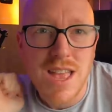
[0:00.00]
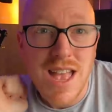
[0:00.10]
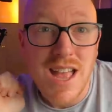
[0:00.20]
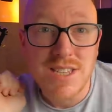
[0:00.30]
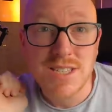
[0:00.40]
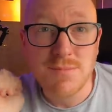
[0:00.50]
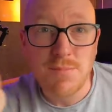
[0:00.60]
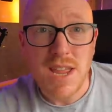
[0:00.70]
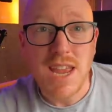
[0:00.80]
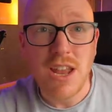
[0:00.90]
And
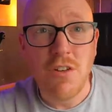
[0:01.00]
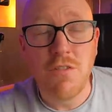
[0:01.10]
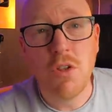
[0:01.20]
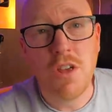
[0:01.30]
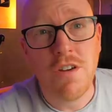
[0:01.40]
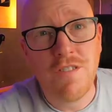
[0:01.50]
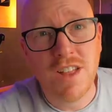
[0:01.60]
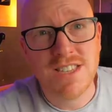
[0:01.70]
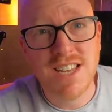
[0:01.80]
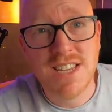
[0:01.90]
speaking of other
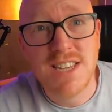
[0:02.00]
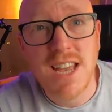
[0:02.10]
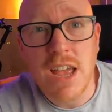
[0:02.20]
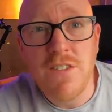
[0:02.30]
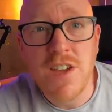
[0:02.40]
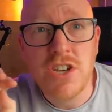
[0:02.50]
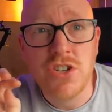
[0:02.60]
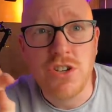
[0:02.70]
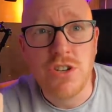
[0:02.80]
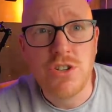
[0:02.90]
fantastic
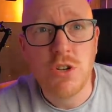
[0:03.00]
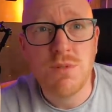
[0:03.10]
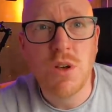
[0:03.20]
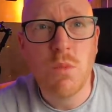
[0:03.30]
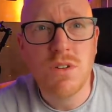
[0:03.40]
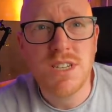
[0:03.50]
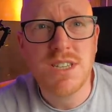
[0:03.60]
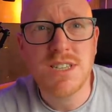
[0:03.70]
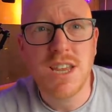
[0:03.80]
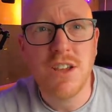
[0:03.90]
aviation YouTubers, I
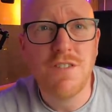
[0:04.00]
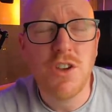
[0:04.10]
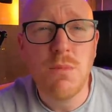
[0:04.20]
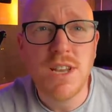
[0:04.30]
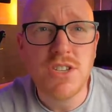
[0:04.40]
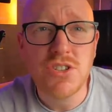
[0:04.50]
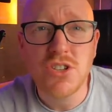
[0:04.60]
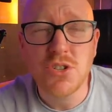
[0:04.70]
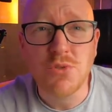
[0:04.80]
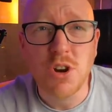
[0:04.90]
wanted to take a few minutes
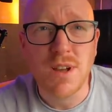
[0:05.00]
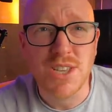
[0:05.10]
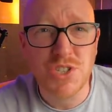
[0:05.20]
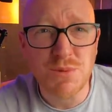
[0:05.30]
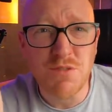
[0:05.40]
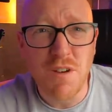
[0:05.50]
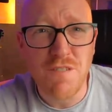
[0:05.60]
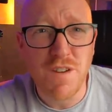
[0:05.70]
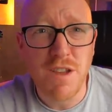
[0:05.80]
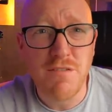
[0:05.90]
just to talk about some of my
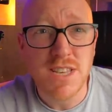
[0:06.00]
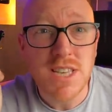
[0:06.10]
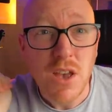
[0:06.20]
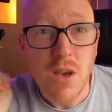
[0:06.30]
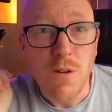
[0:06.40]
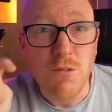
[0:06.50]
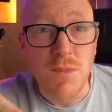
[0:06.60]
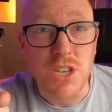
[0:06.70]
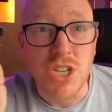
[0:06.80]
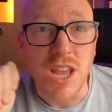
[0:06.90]
favourites
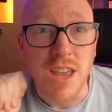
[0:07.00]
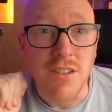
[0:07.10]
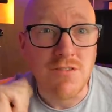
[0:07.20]
from this year.